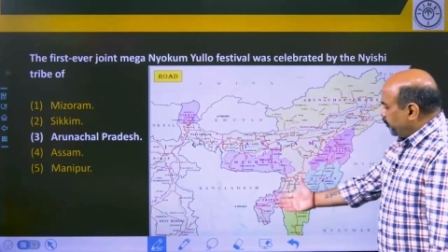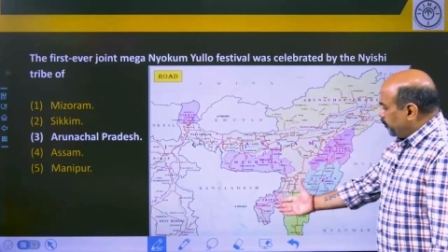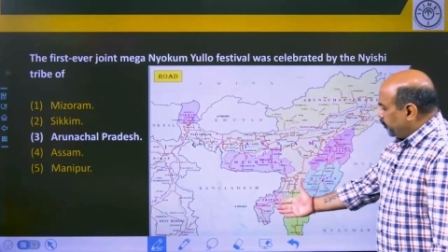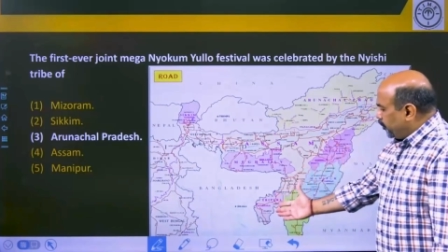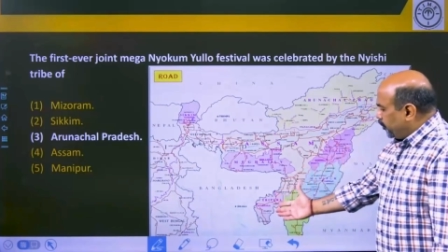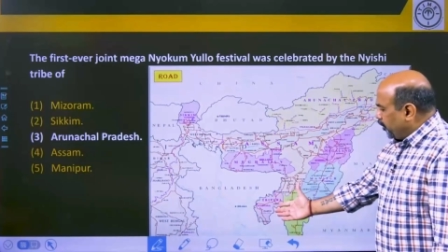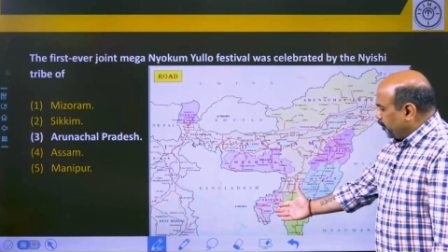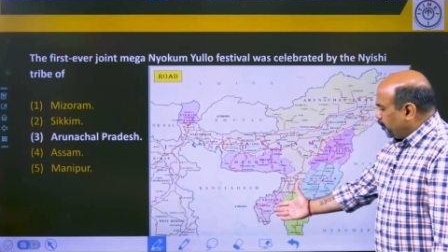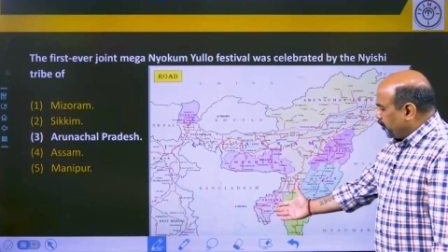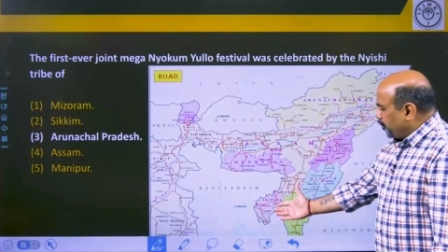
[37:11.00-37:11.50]

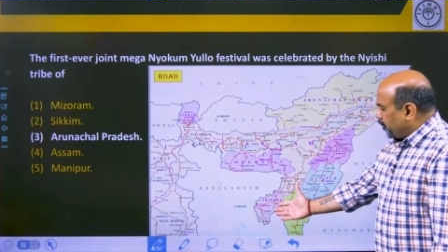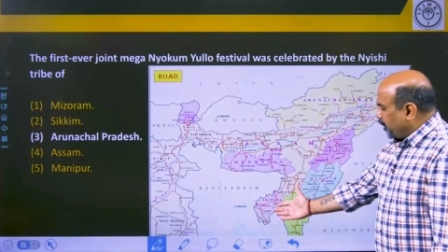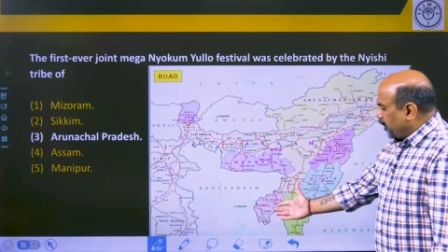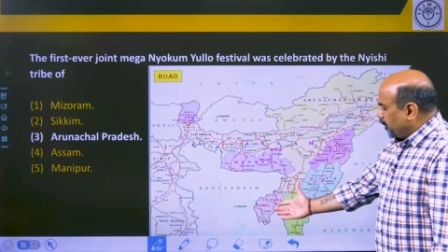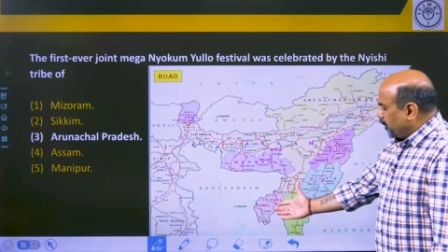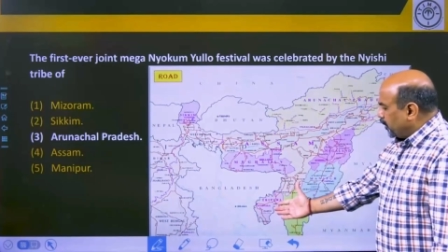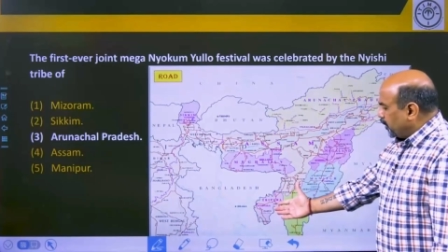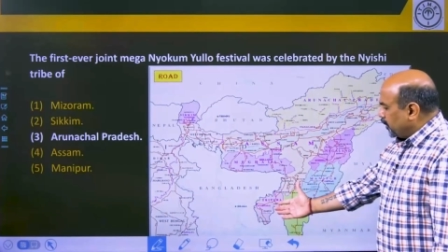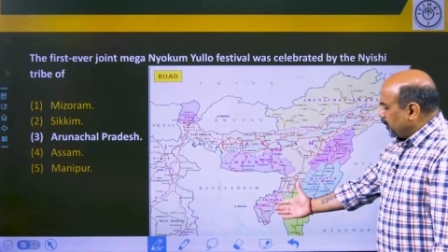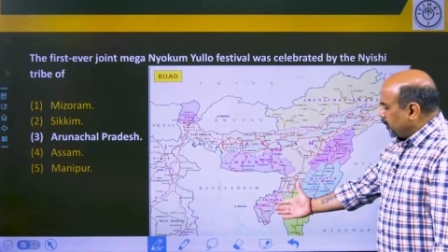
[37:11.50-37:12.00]
Tripura,
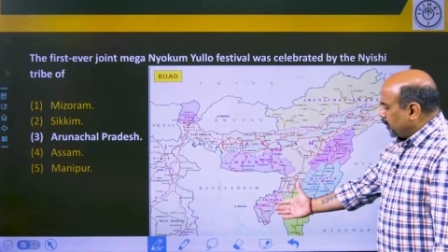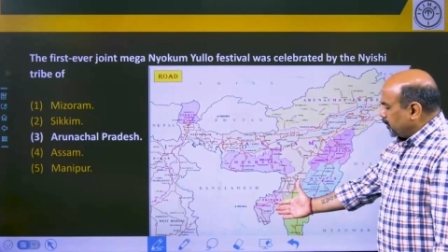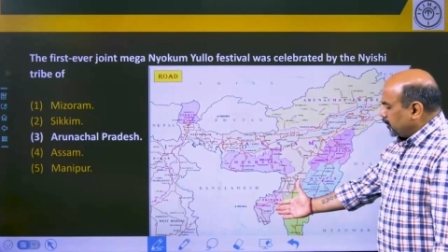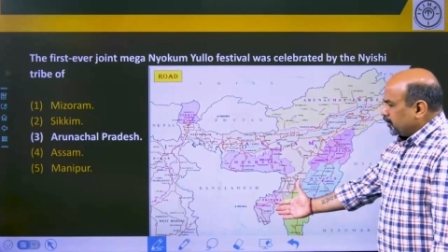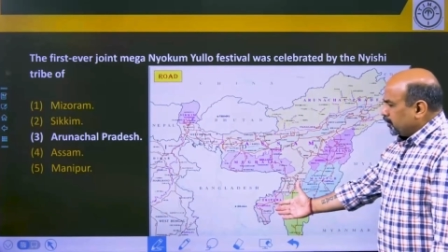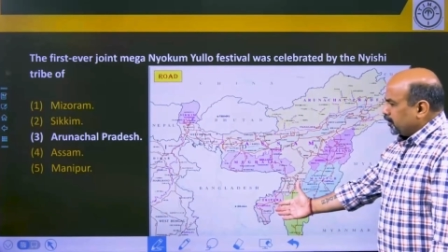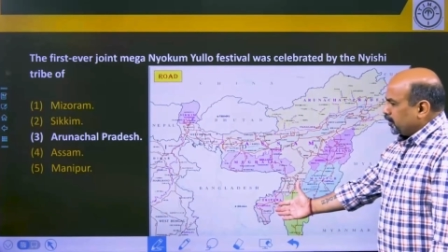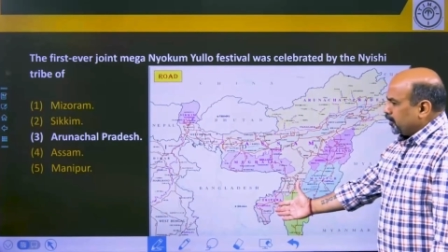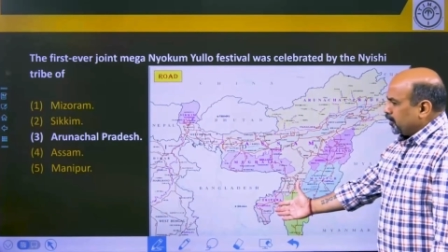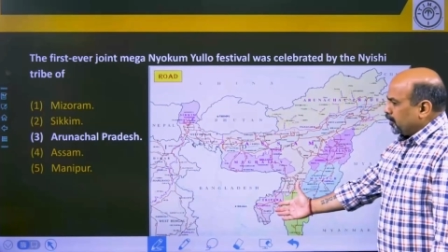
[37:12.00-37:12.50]

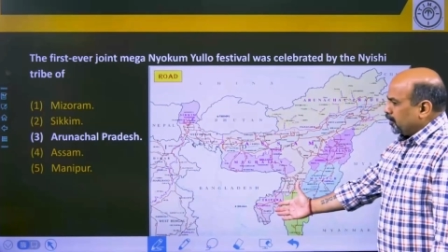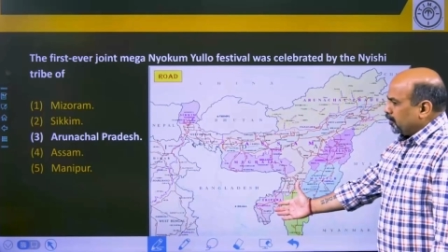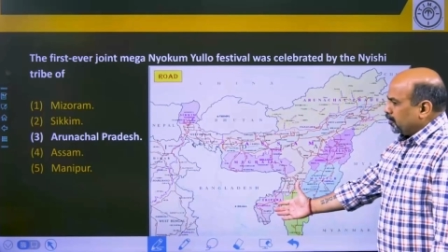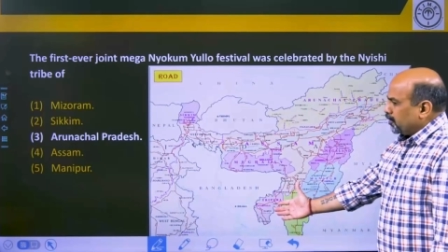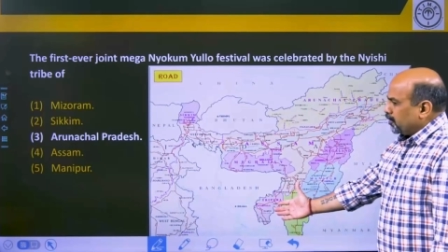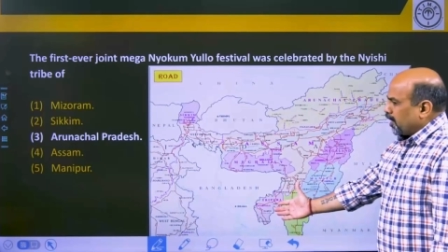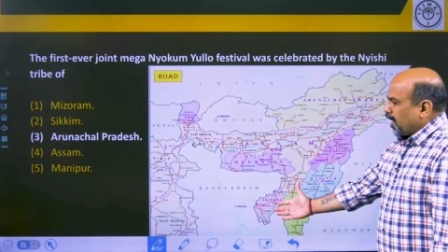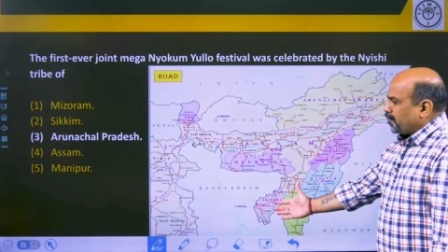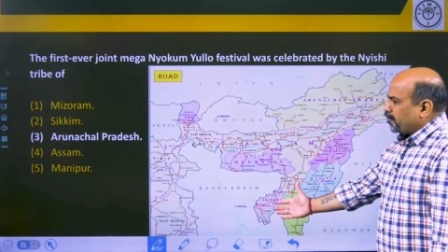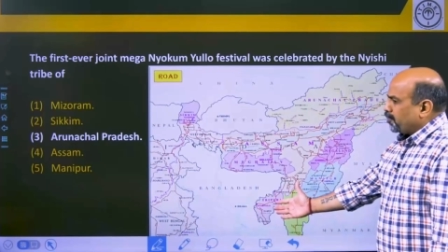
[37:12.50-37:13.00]
the
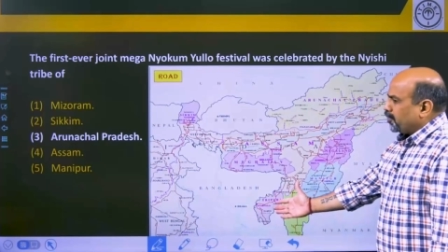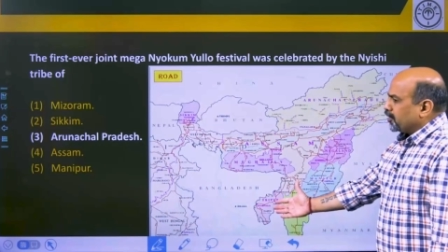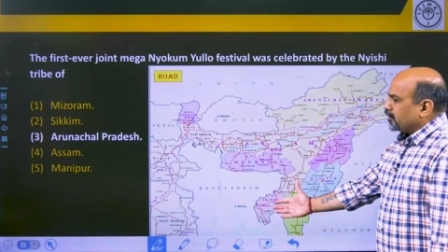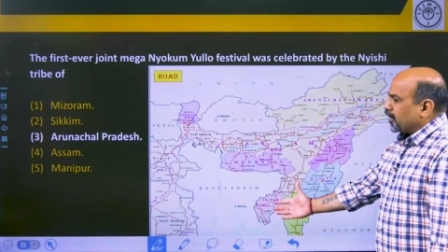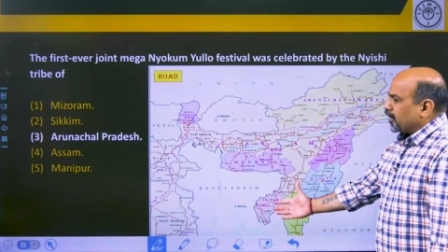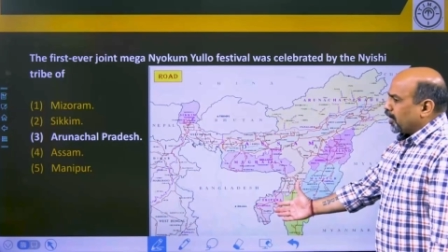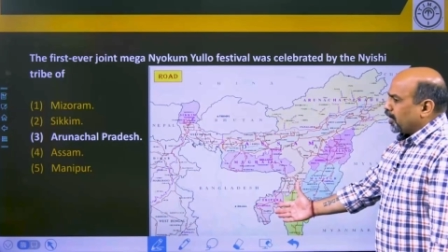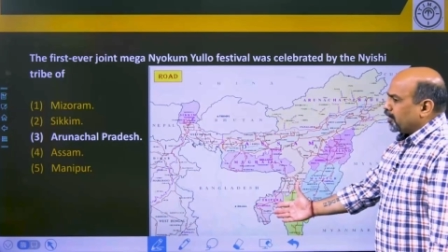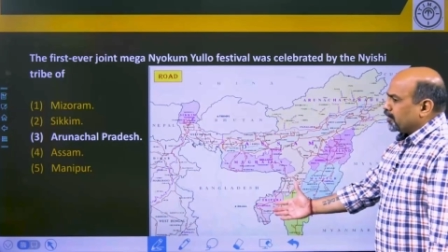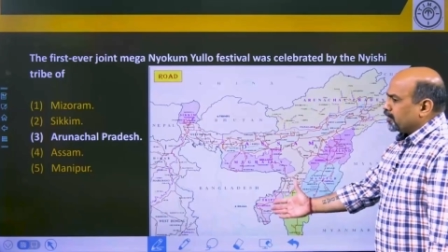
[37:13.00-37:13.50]
capital is
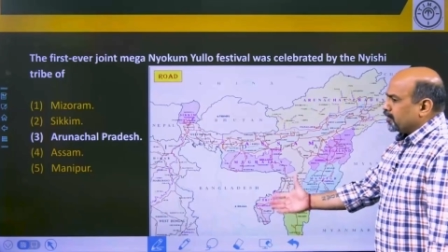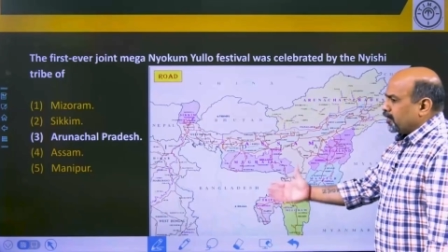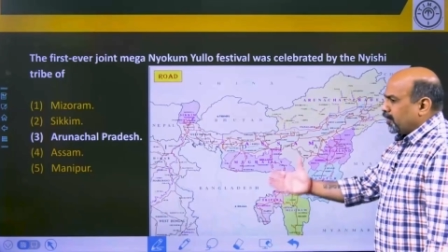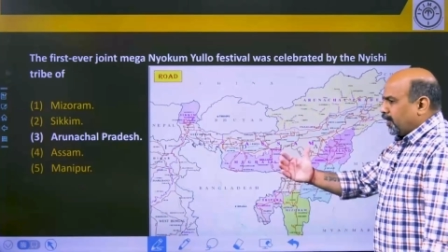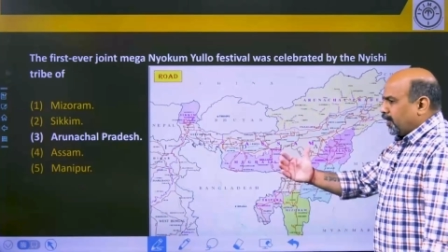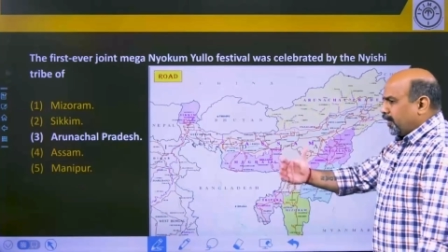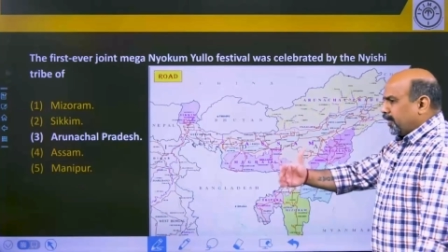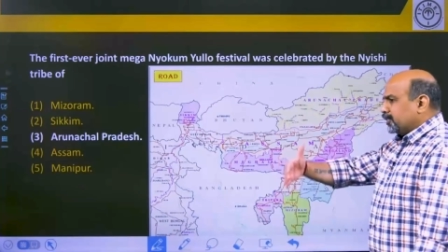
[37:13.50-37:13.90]
Agartala.